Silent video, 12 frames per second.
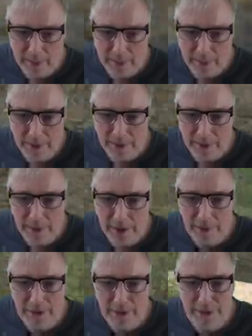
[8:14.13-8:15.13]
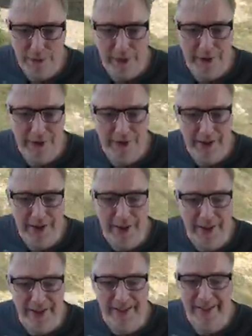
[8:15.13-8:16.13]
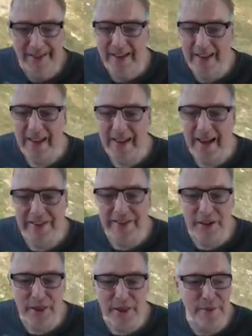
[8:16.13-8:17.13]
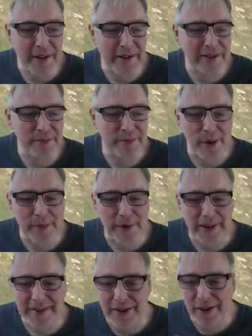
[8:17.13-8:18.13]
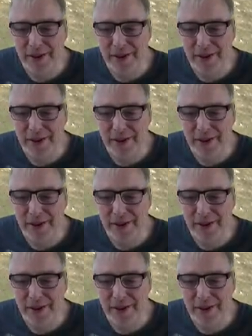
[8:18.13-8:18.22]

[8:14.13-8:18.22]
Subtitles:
get the shot in? Just managed to get it. Hasn't got the best mobility on